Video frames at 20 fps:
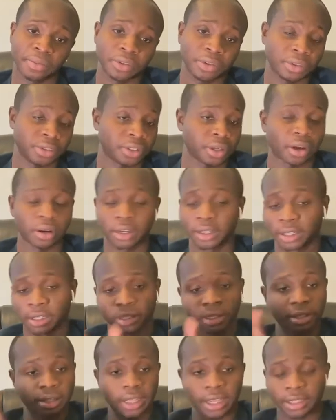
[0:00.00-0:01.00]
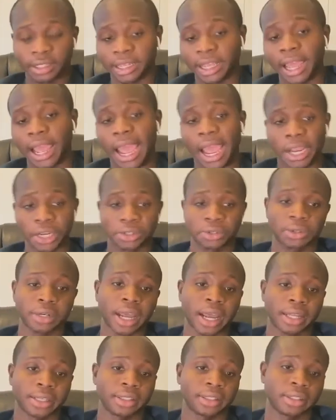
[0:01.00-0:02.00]
You're talking, they said
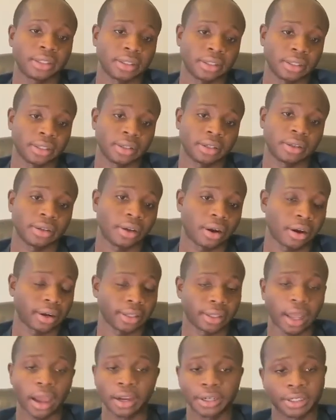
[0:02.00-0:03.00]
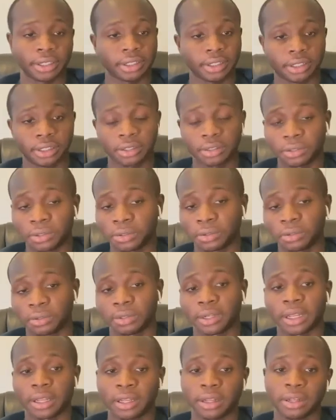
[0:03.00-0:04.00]
astronauts are launching to
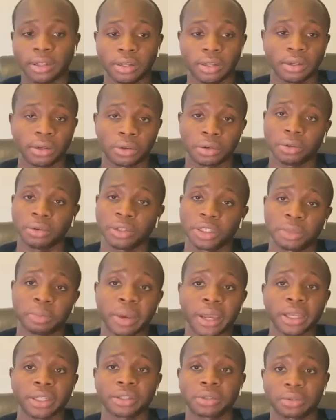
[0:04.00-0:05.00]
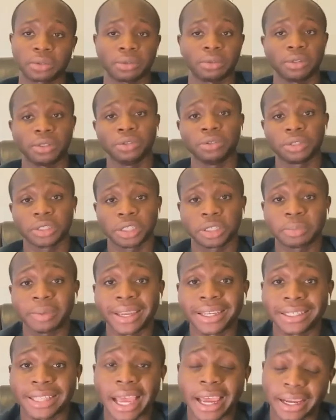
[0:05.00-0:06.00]
space using
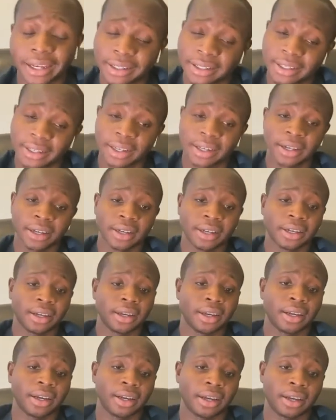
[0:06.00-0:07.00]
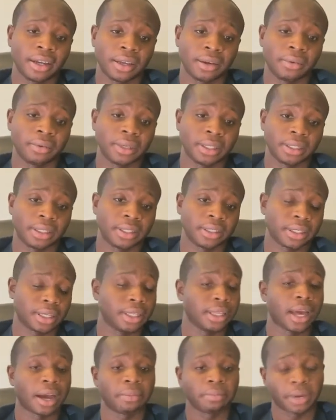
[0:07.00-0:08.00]
SpaceX, which is
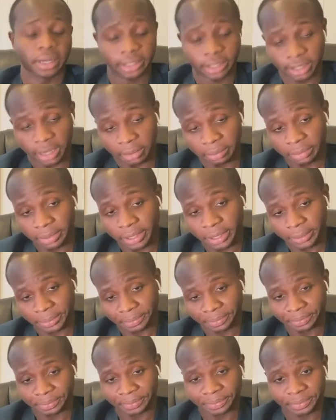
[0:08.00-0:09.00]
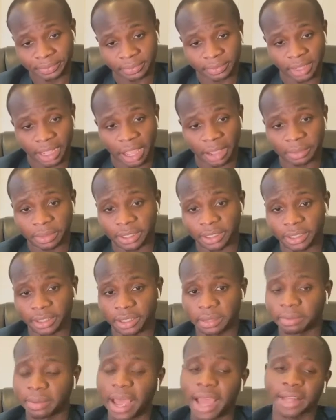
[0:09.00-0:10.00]
Elon Musk's company. I mean,
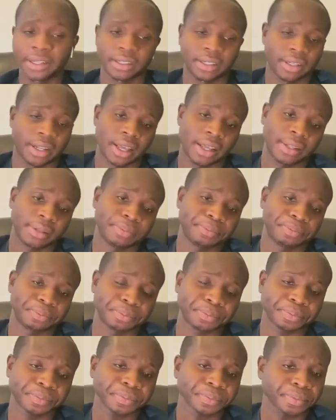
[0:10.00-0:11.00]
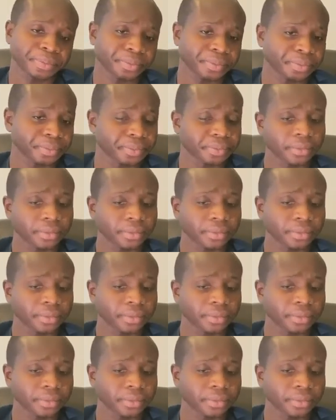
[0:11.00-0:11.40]
just imagine that.